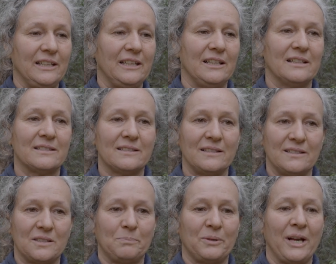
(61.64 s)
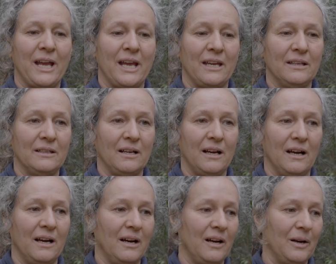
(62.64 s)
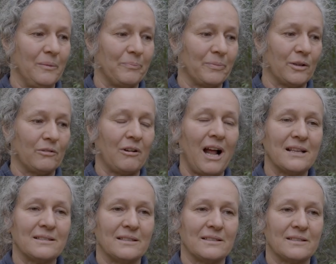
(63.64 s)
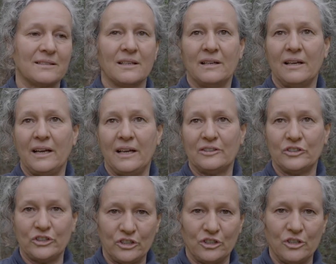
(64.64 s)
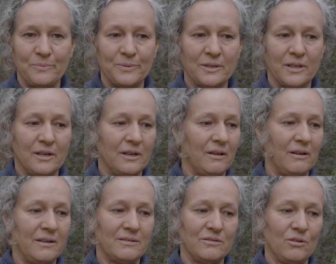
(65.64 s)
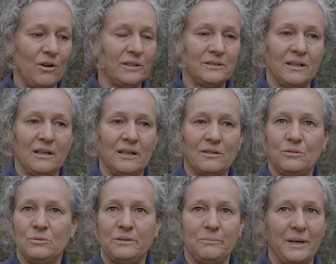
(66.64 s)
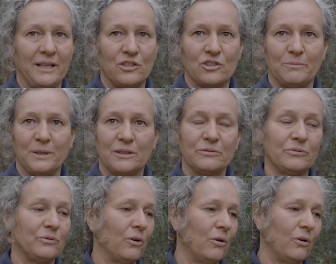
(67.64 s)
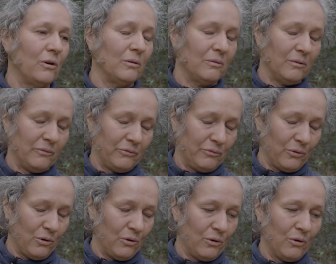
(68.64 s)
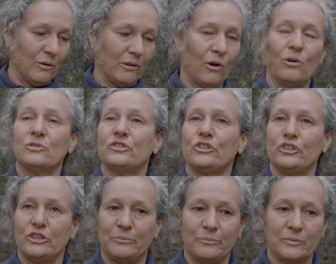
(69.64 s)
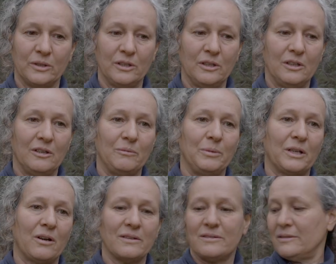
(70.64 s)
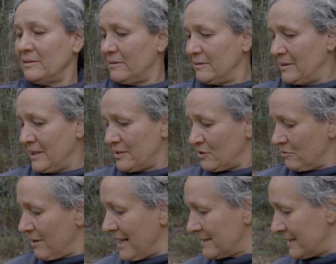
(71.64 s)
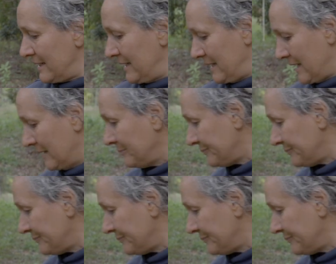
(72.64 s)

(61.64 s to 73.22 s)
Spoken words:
years spraying grasses and herbs is not a good management for long term. Because this grass here